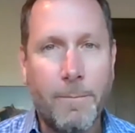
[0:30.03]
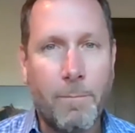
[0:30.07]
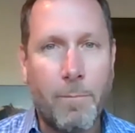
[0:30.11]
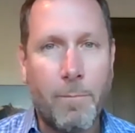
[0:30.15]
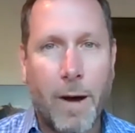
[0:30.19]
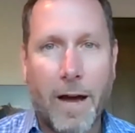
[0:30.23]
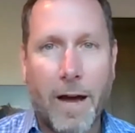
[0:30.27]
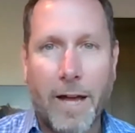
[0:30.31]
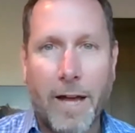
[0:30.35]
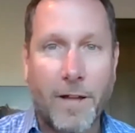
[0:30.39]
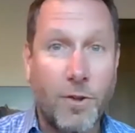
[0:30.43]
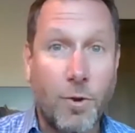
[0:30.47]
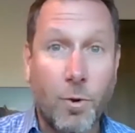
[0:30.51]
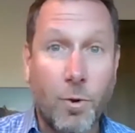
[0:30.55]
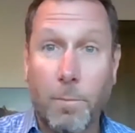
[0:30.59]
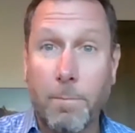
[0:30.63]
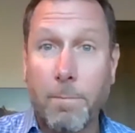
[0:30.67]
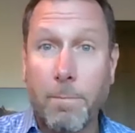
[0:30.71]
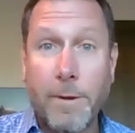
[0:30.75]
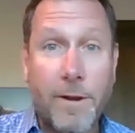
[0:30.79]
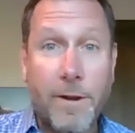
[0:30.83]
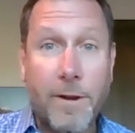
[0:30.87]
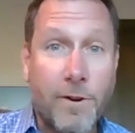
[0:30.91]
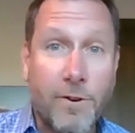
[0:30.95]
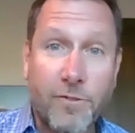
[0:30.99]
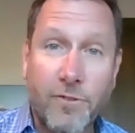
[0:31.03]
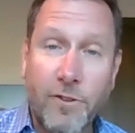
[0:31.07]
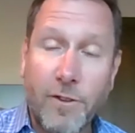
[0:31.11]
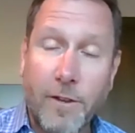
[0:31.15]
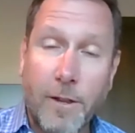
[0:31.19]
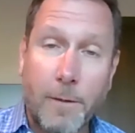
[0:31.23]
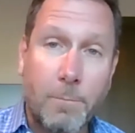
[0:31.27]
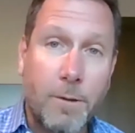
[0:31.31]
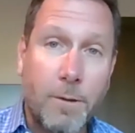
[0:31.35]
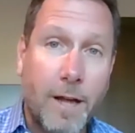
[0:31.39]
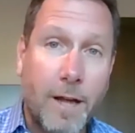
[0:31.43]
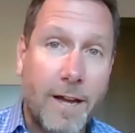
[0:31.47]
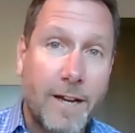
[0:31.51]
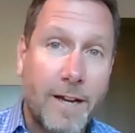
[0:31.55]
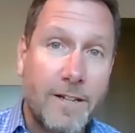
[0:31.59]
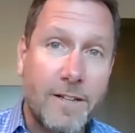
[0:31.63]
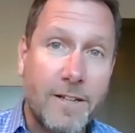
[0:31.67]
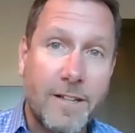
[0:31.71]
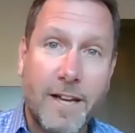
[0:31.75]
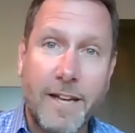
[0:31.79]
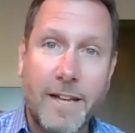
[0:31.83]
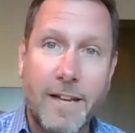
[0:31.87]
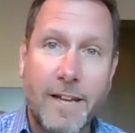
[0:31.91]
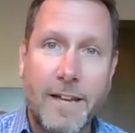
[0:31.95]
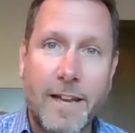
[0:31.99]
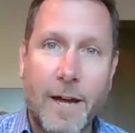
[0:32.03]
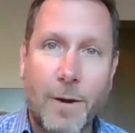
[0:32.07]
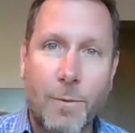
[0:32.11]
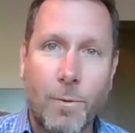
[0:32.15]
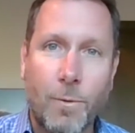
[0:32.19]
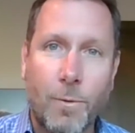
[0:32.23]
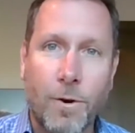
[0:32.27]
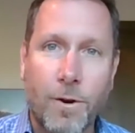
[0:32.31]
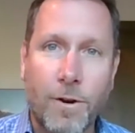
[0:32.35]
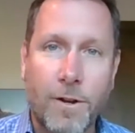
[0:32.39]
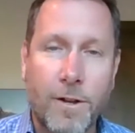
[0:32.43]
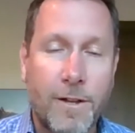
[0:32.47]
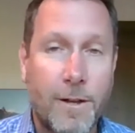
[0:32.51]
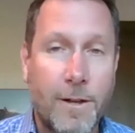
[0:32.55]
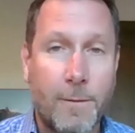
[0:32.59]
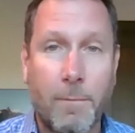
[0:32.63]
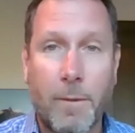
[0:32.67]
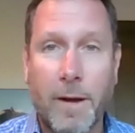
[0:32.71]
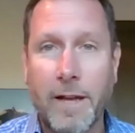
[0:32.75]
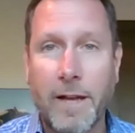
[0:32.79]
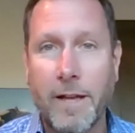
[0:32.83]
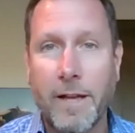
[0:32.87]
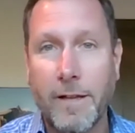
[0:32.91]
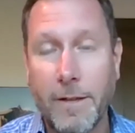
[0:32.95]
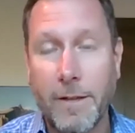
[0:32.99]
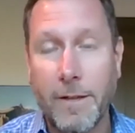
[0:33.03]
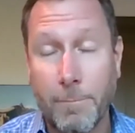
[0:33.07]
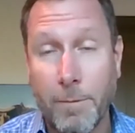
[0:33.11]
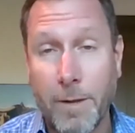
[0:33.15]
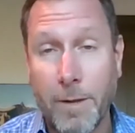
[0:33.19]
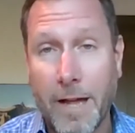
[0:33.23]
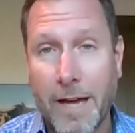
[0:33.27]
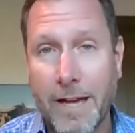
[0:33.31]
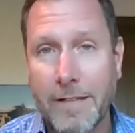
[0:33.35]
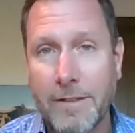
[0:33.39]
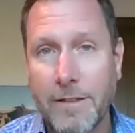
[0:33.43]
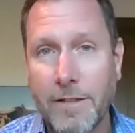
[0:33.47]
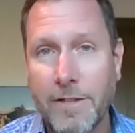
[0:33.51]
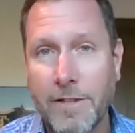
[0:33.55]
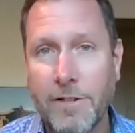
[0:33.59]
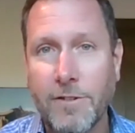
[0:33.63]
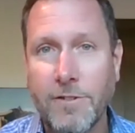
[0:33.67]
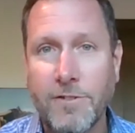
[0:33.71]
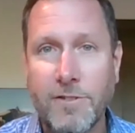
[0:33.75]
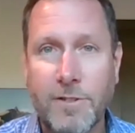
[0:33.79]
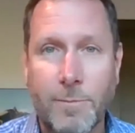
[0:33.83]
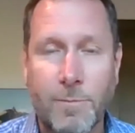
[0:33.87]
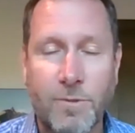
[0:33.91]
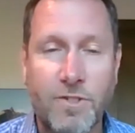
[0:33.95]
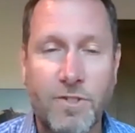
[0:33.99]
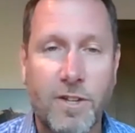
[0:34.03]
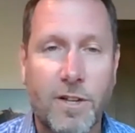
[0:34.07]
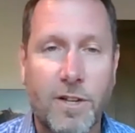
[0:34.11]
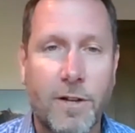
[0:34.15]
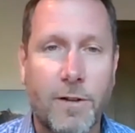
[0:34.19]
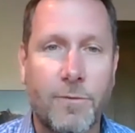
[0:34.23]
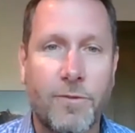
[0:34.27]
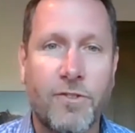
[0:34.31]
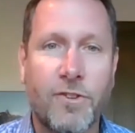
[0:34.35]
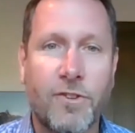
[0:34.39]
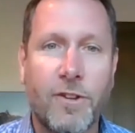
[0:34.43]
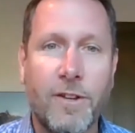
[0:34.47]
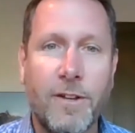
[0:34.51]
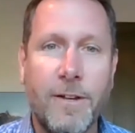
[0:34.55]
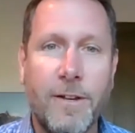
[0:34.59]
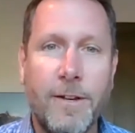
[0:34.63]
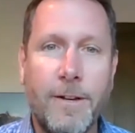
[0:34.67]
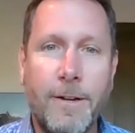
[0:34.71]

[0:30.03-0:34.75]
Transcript: by your peers in the Applied Client Network, and by Applied leaders themselves.